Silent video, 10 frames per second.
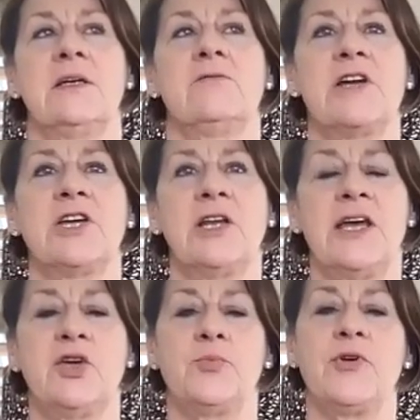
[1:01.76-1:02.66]

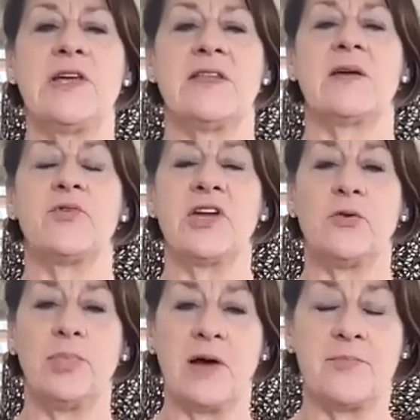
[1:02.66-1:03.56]
regulate your breathing, bring
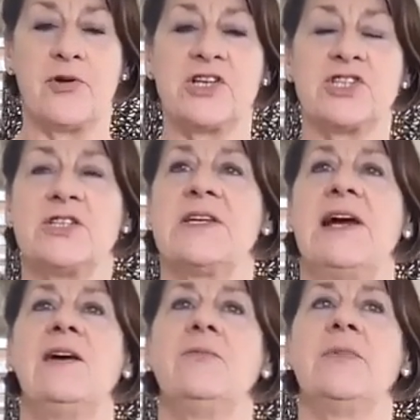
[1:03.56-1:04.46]
your blood pressure
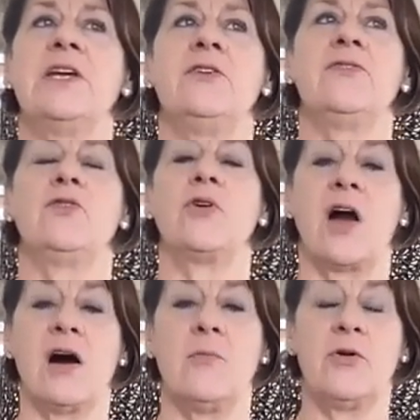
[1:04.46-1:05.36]
down, make you feel
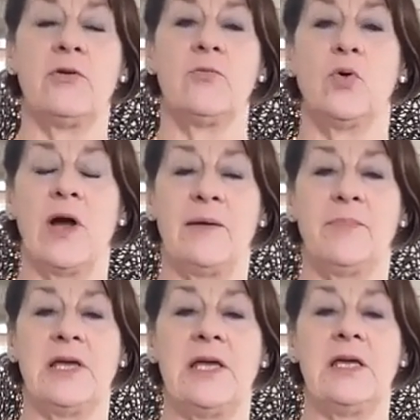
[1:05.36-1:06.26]
calmer and more
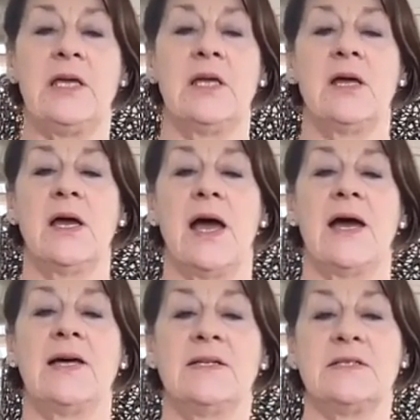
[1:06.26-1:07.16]
happy,
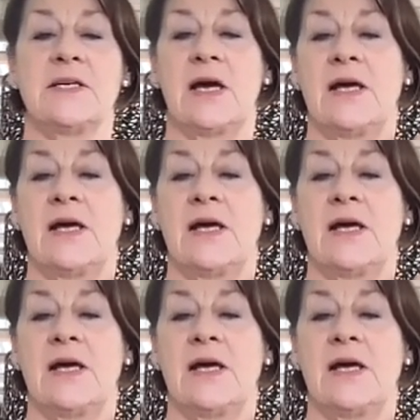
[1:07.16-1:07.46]
and